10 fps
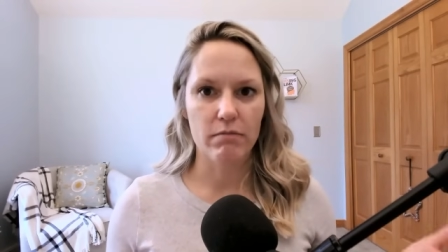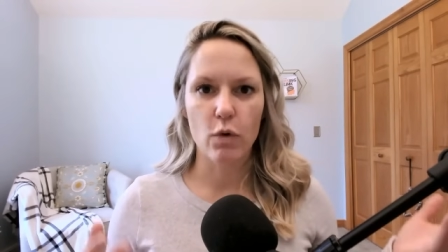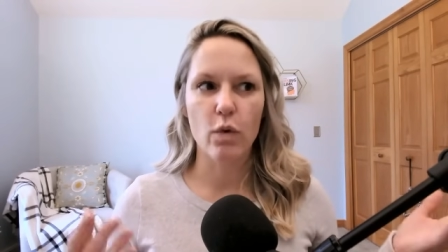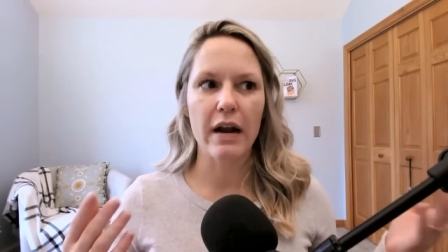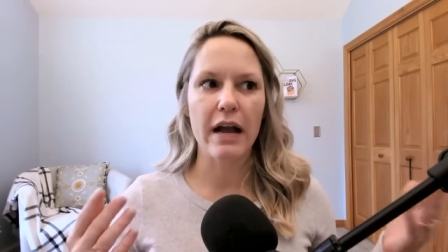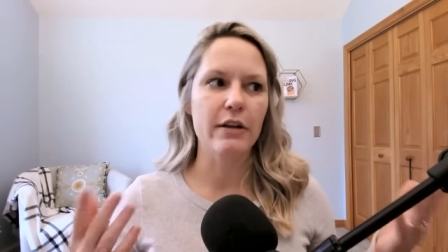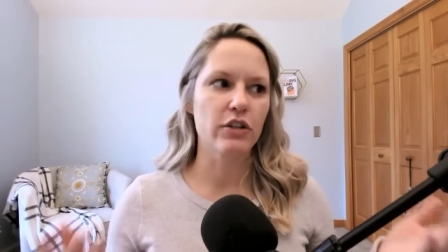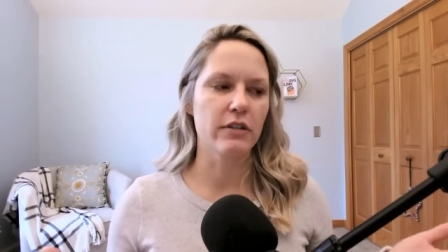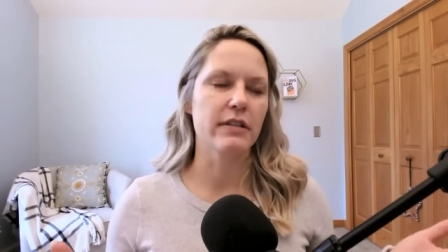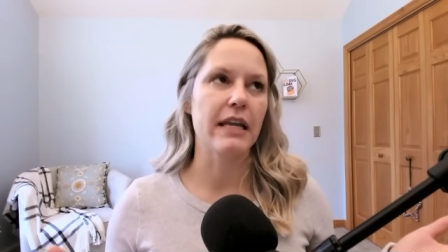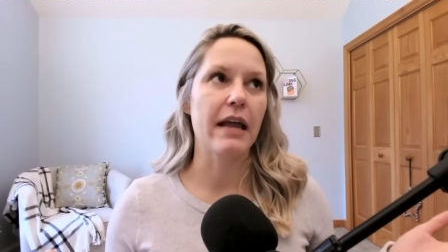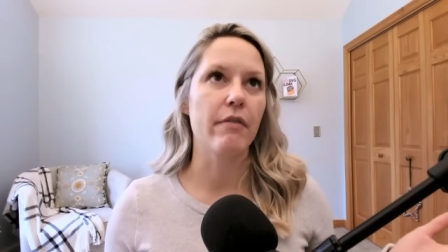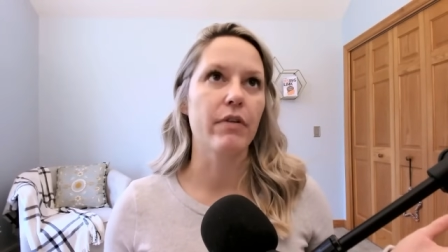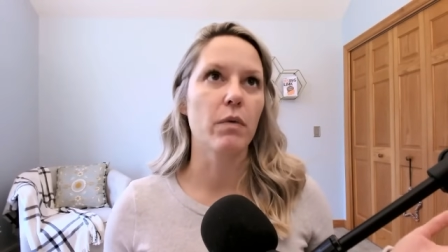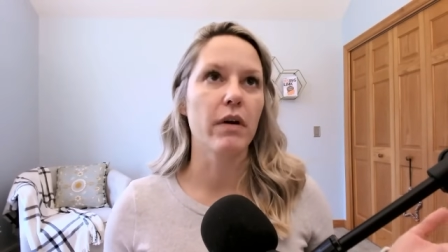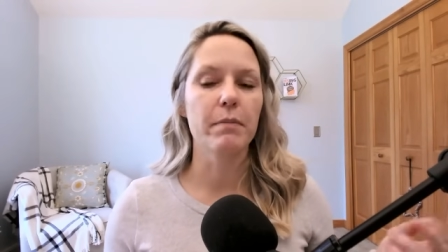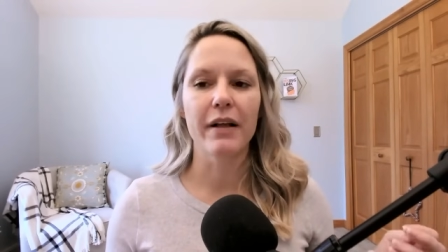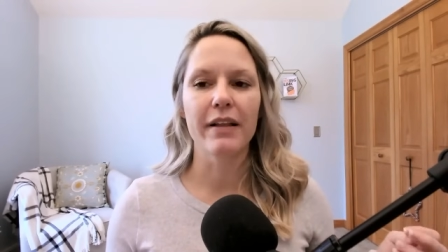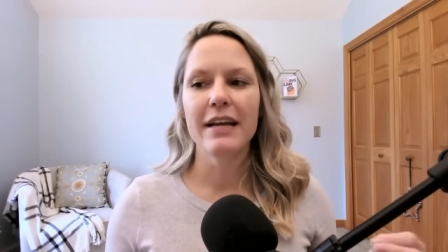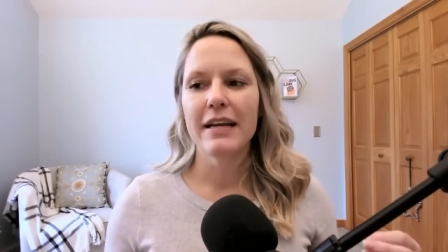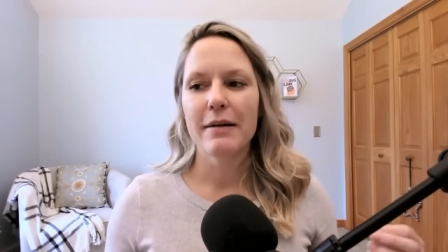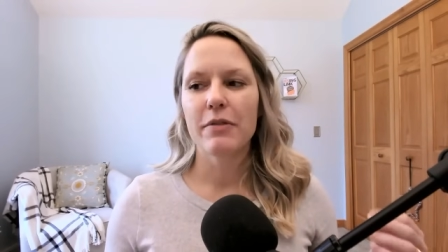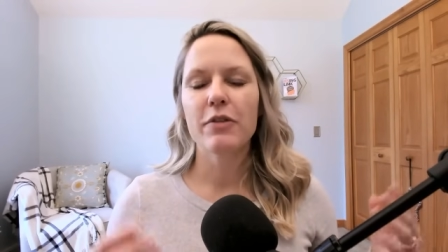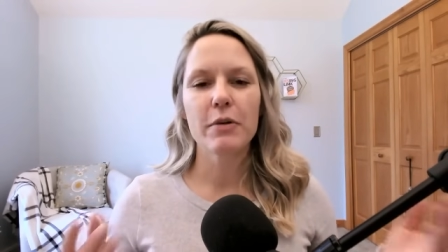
or I shouldn't say everyone, but the